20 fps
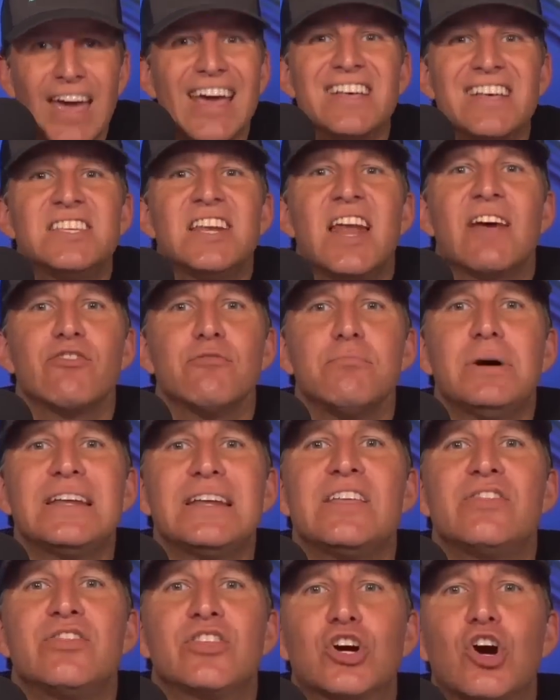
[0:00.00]
Is that
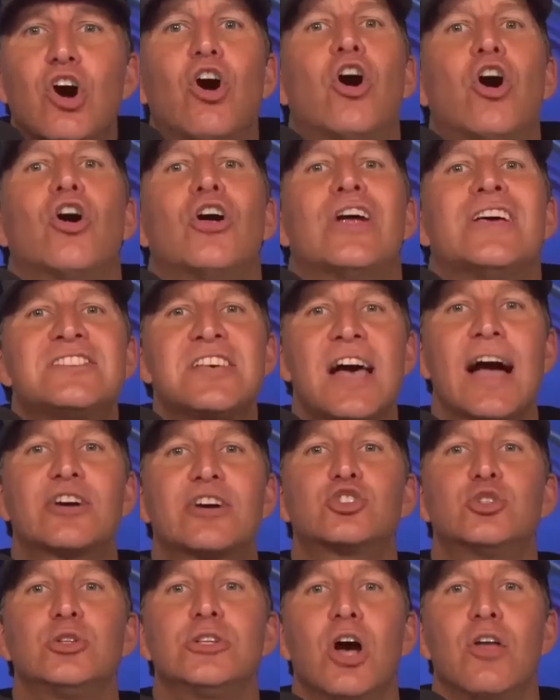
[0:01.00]
everybody in the car is
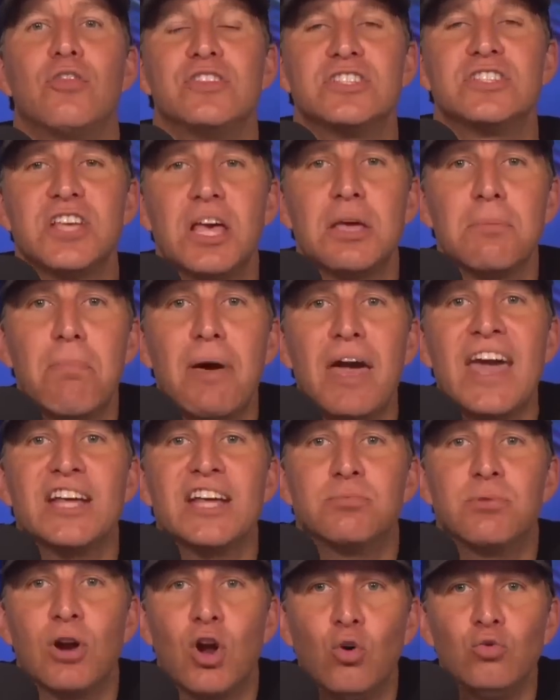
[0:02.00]
actually on the same
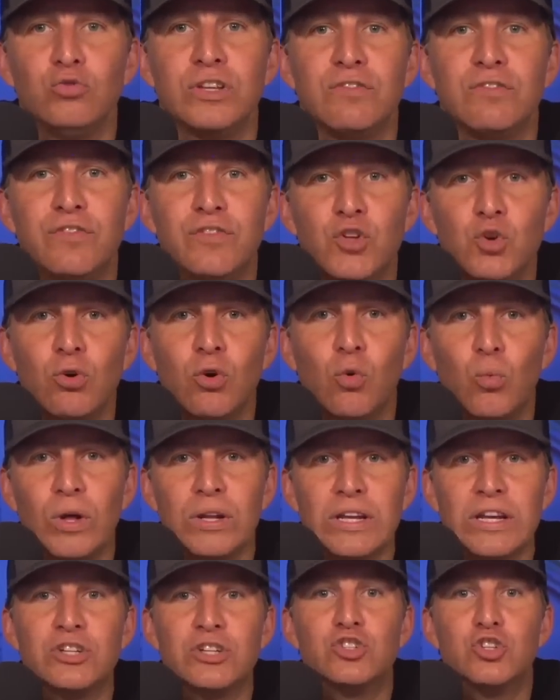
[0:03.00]
page, but only few are
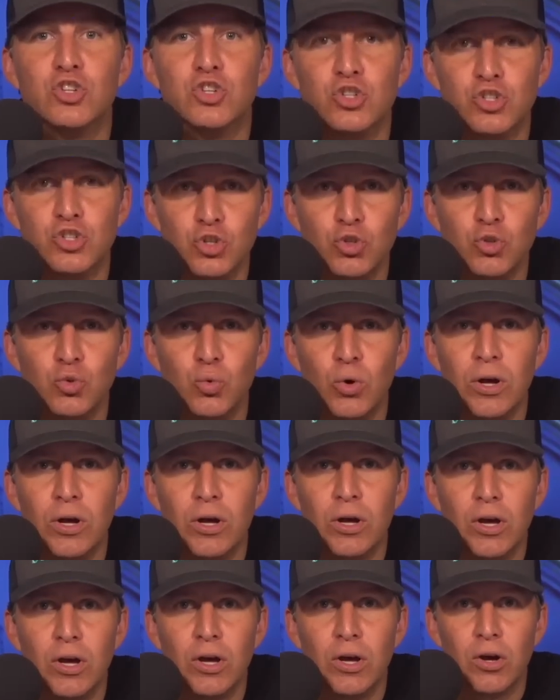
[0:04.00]
willing to do
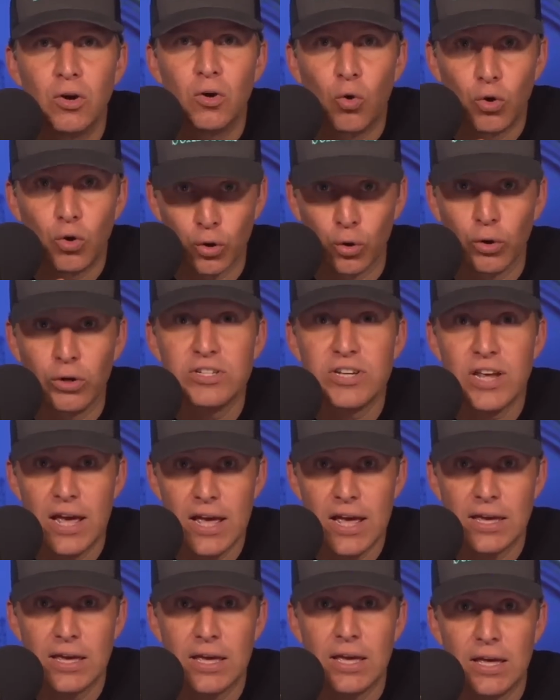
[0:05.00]
or
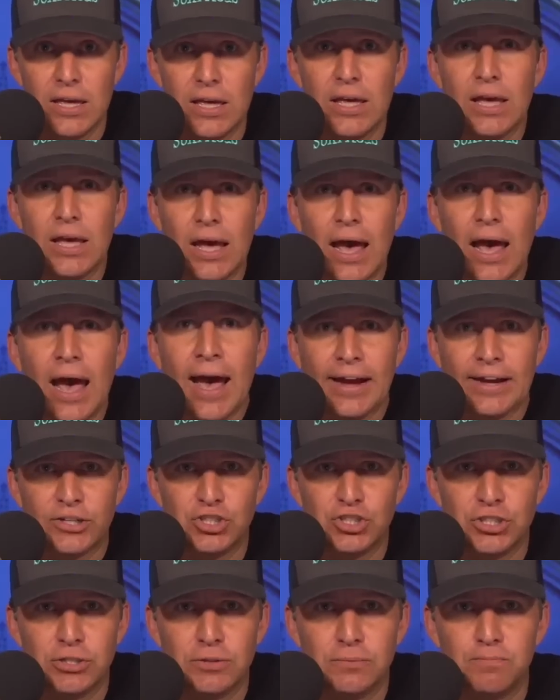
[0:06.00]
take
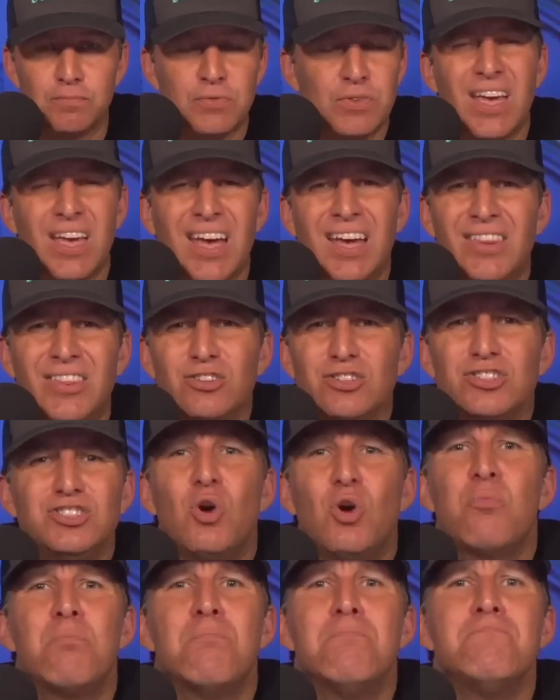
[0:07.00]
action. There's
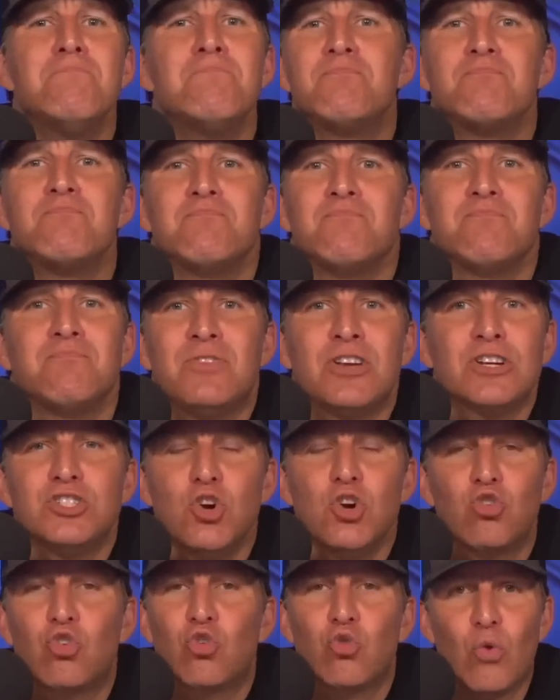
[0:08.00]
no there's
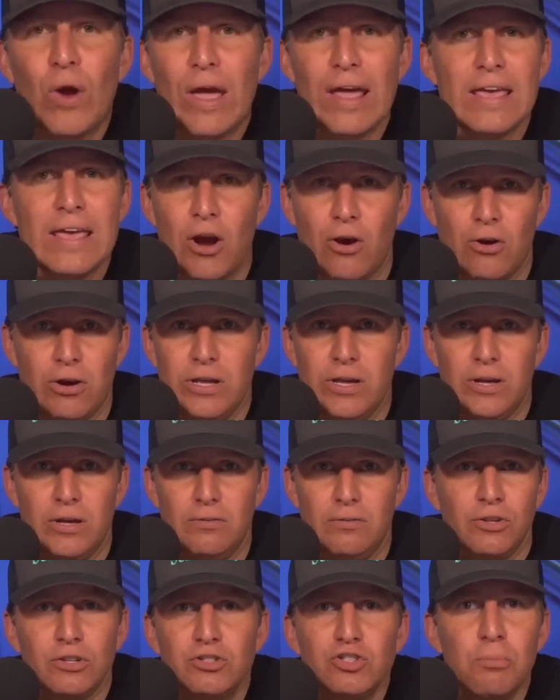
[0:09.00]
no gray area.
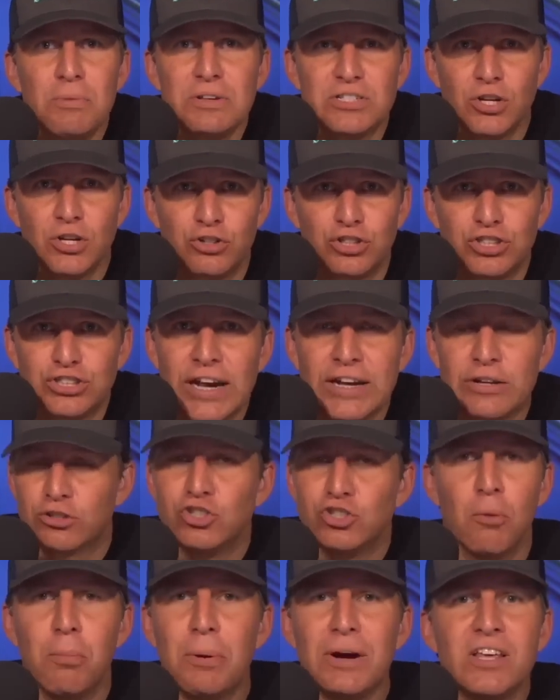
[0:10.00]
There's no misunderstanding. There's
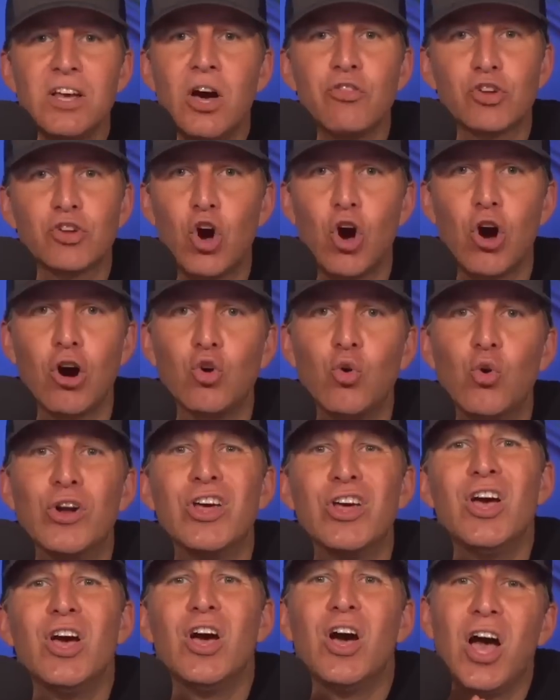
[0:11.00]
nobody on the car
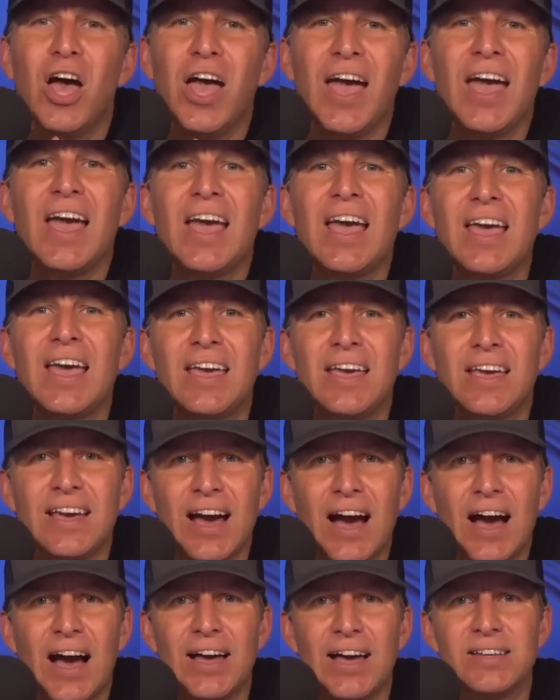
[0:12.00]
going, hey,
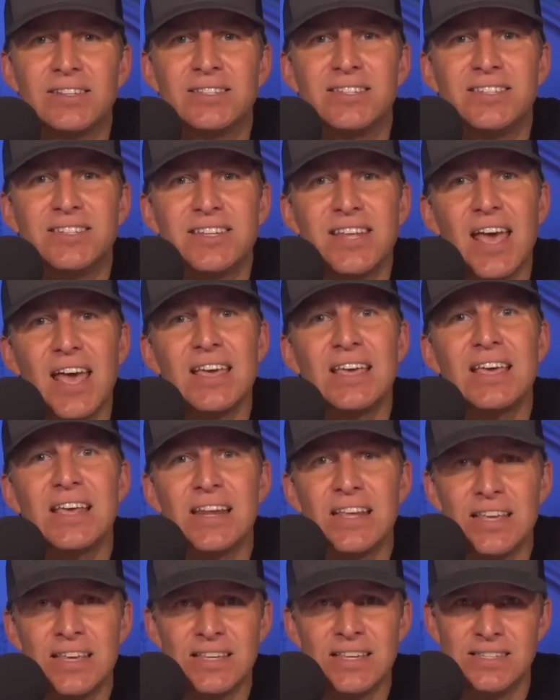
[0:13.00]
guys, take
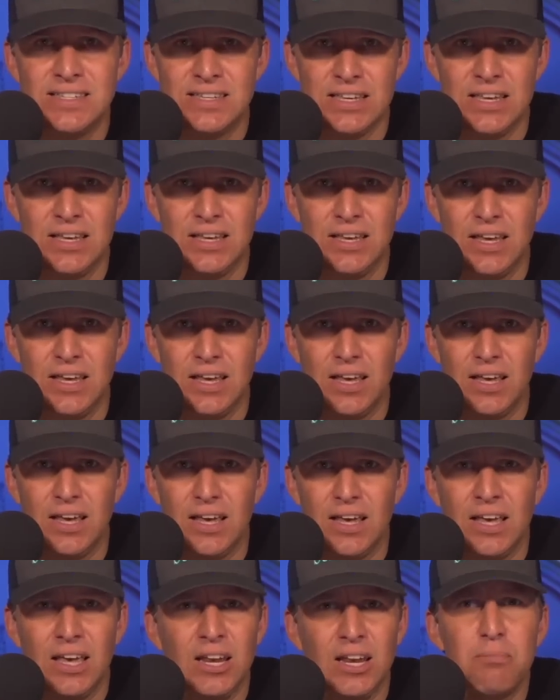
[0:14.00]
it easy.
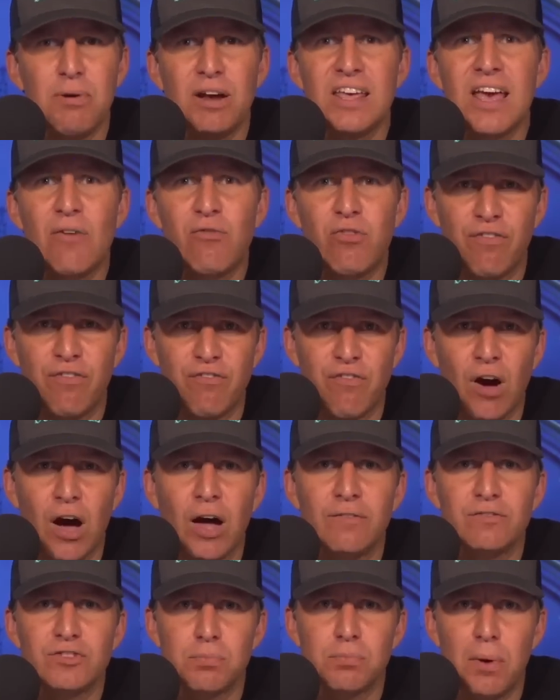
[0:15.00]
Anybody have a
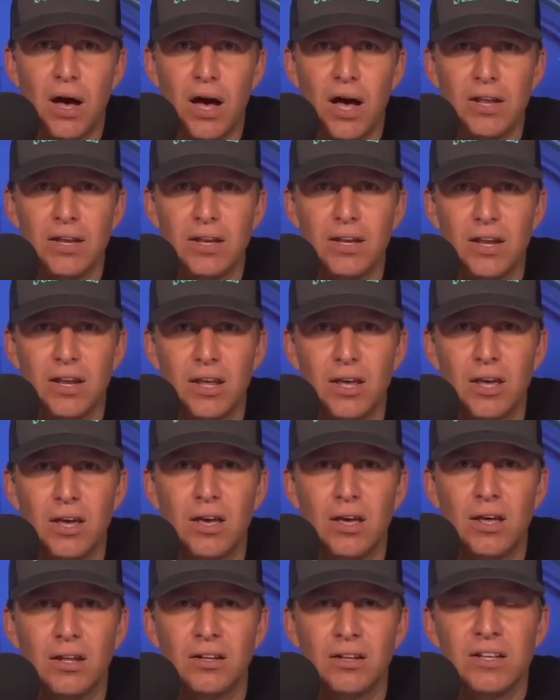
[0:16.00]
five spot?
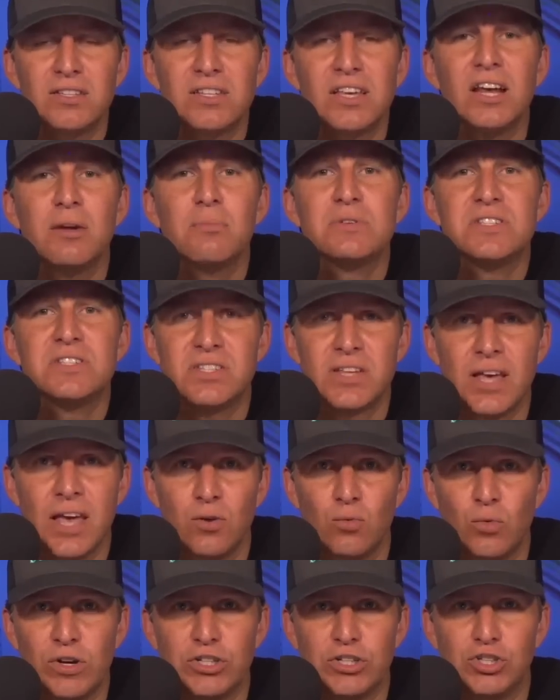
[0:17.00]
Let's get him a
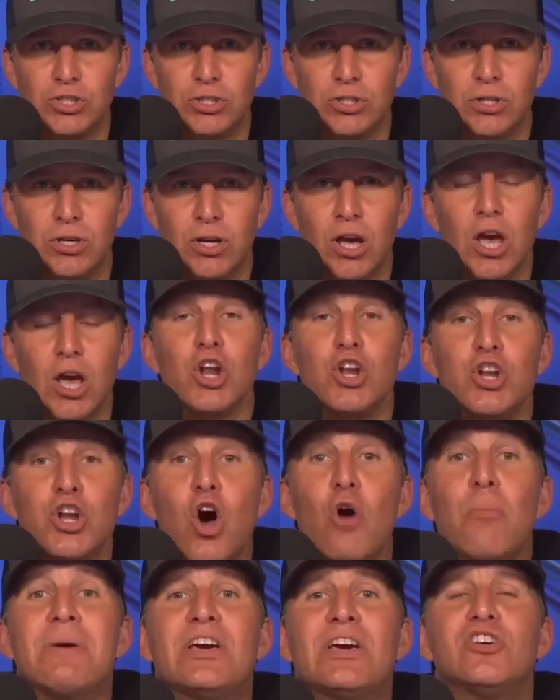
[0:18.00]
sandwich.
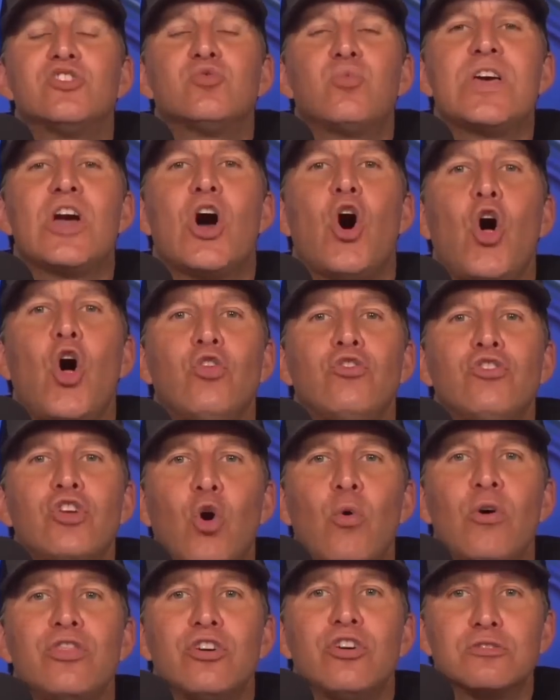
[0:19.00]
No, because we all
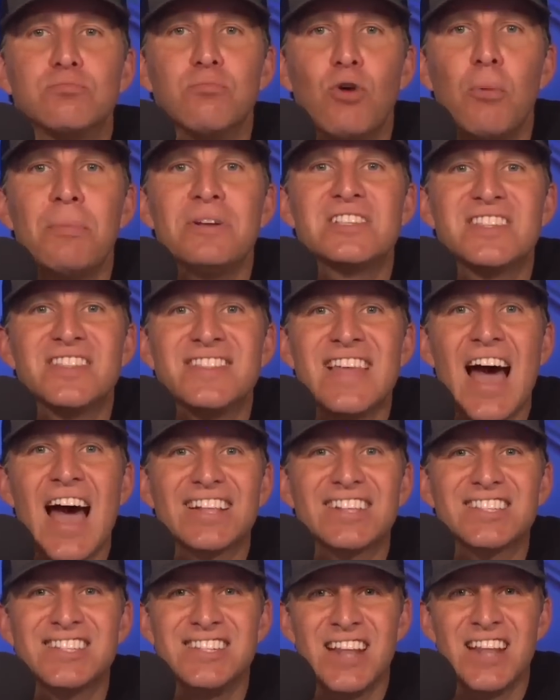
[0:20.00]
know in those moments
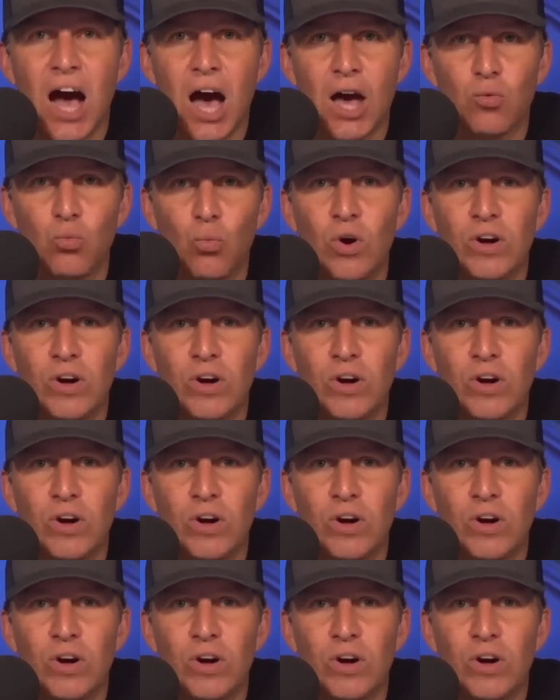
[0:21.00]
that's not